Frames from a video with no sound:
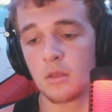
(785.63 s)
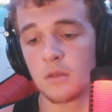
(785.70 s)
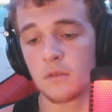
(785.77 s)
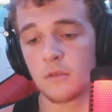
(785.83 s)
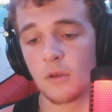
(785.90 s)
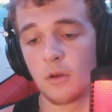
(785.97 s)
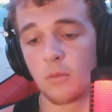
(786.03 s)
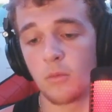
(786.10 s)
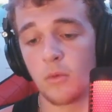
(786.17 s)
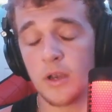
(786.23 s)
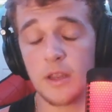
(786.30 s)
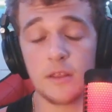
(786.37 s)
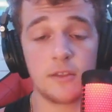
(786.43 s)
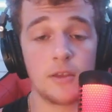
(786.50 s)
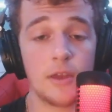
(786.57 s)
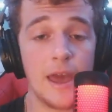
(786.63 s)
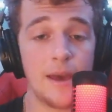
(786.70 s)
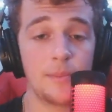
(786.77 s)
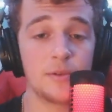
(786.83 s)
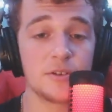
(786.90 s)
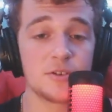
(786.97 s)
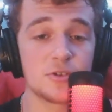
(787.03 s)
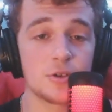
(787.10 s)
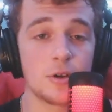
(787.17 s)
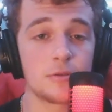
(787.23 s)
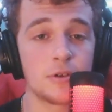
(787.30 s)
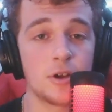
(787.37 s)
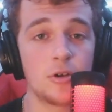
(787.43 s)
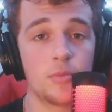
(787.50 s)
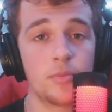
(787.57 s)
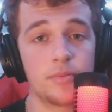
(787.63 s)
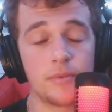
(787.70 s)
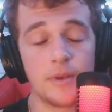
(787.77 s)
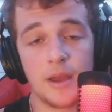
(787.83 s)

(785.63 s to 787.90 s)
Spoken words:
So what needs to happen to Jorobe?